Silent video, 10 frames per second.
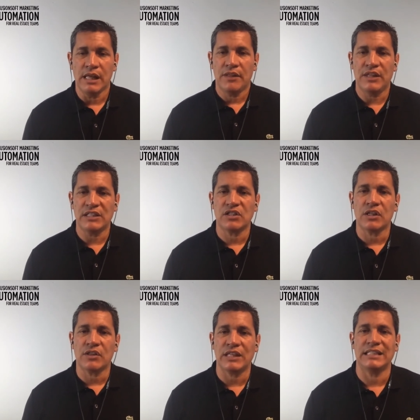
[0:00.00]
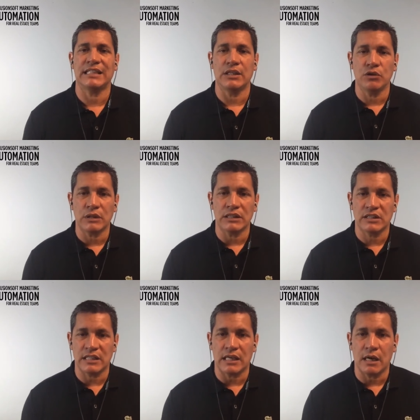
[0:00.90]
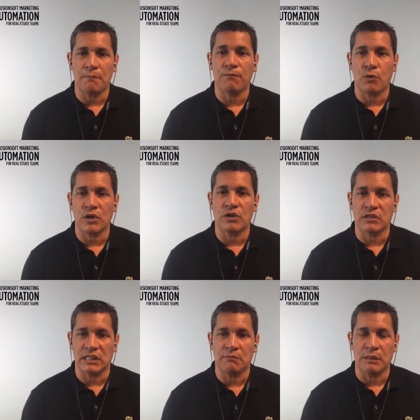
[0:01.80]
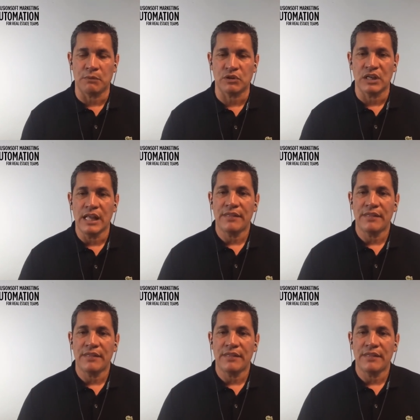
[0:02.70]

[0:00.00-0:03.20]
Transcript: these are the things that you can set up for your team members